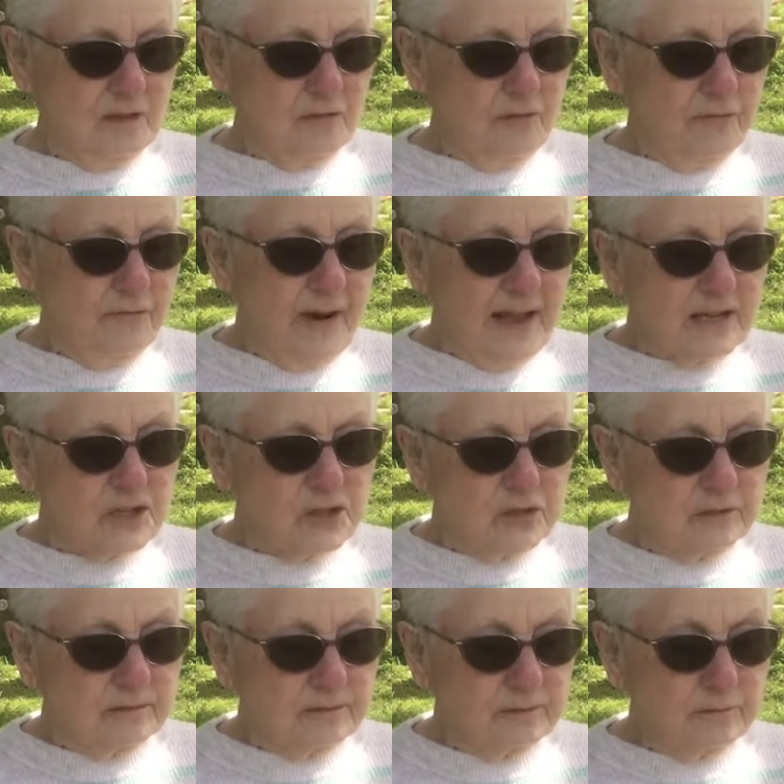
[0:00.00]
reflection
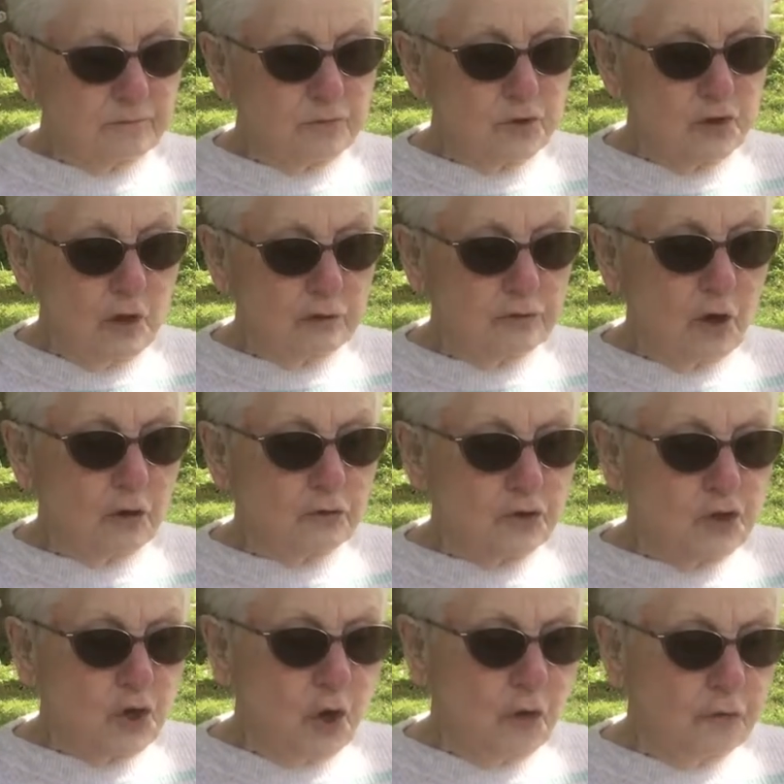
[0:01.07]
on
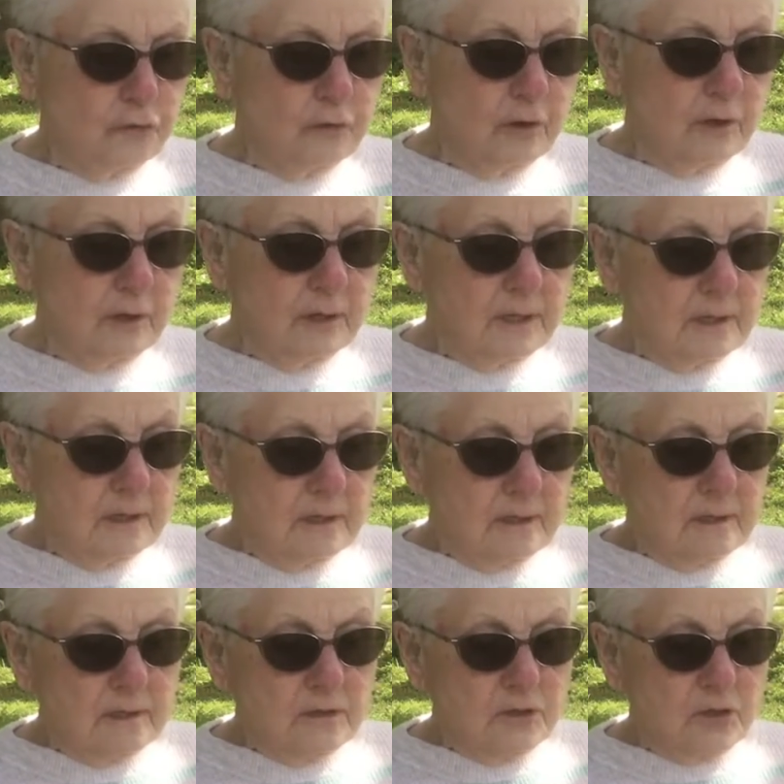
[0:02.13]
John
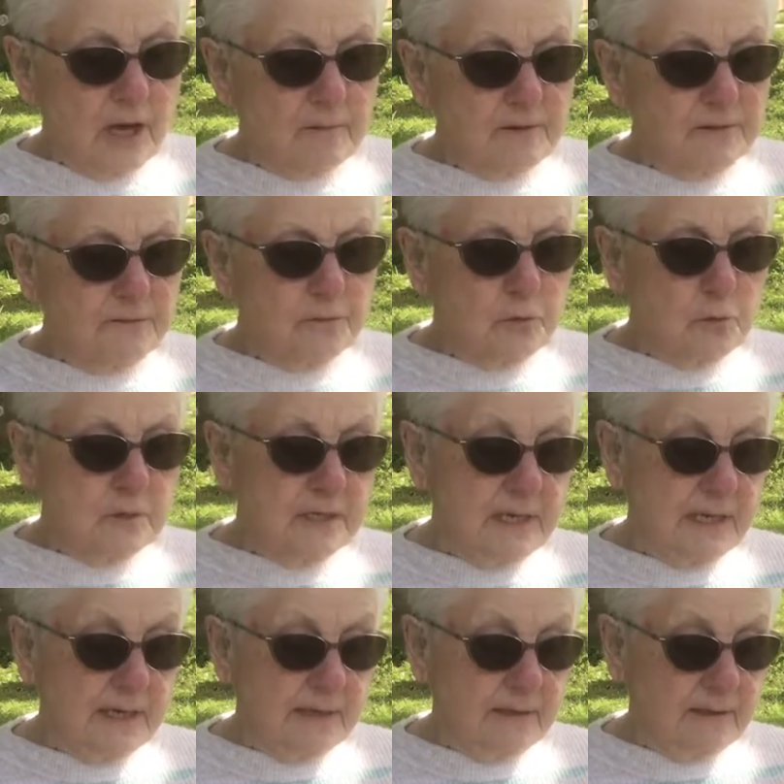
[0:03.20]
chapter
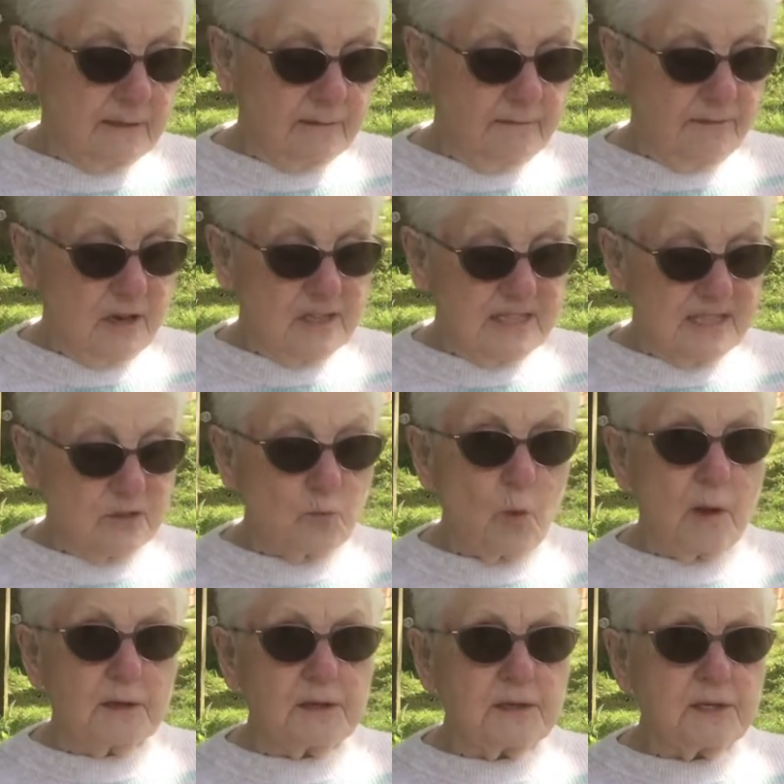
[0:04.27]
14, verses
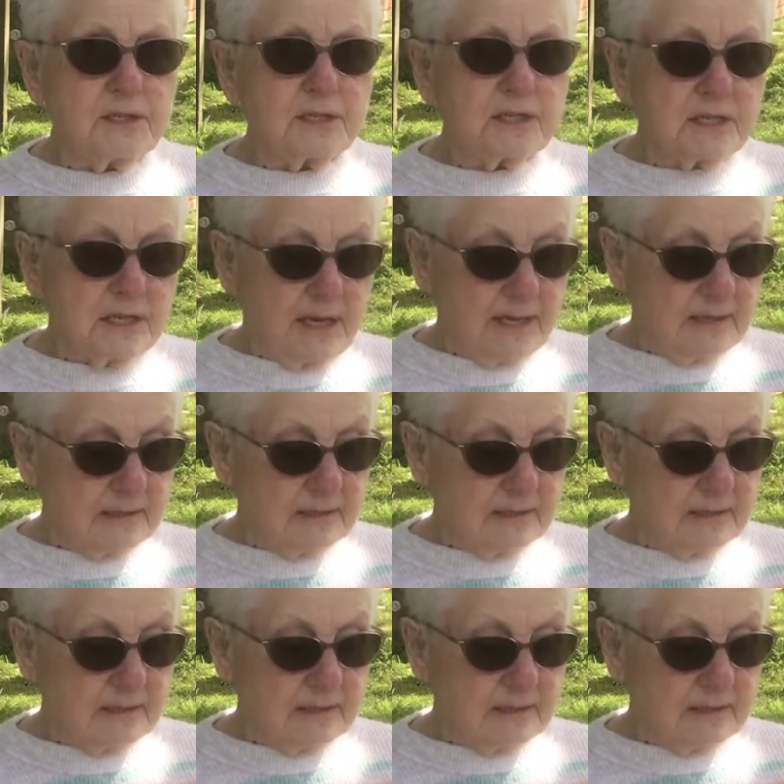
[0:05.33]
1 to 6.